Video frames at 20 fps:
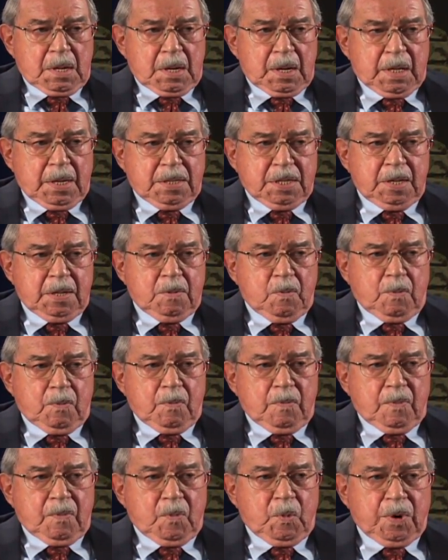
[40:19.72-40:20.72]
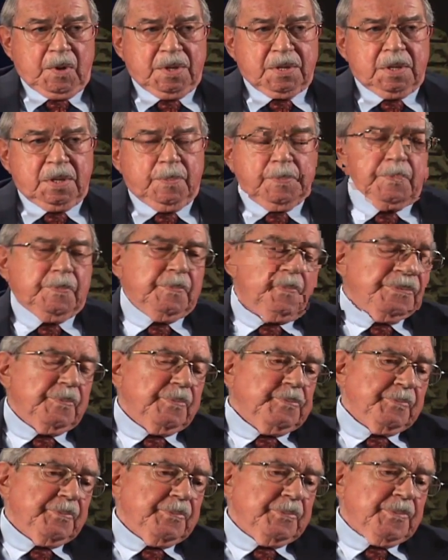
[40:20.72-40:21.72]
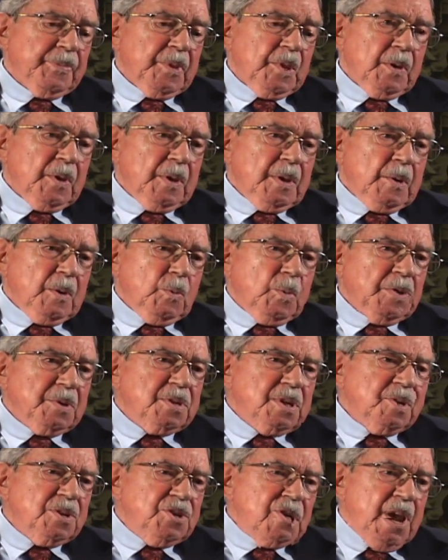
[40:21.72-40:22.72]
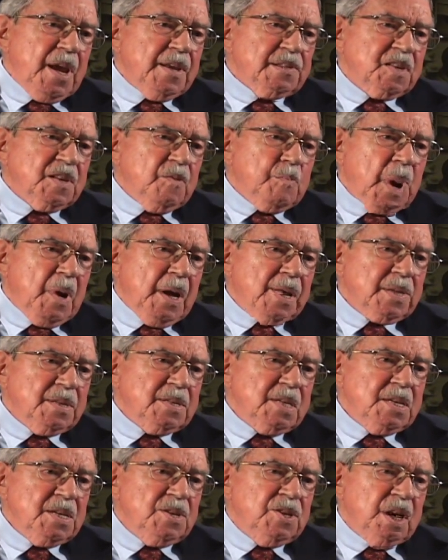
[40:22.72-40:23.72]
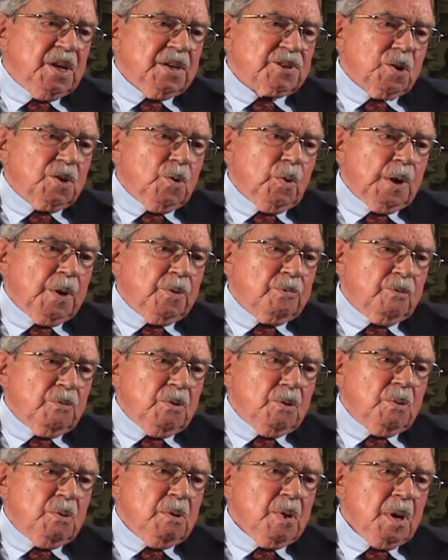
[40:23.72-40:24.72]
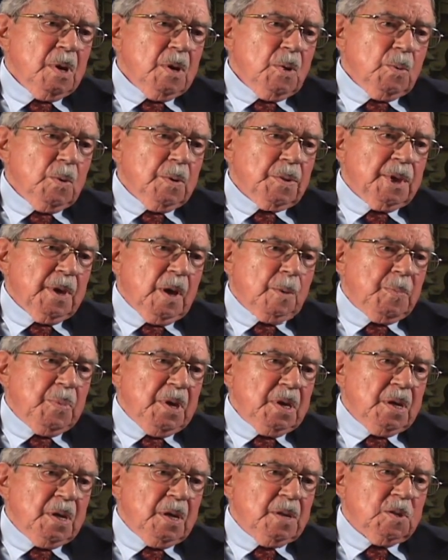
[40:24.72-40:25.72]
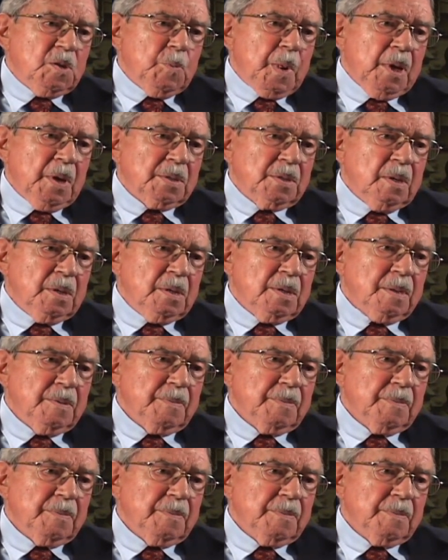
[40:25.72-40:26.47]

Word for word: I said, what's the, what's the chance of my sea chest going through without being inspected?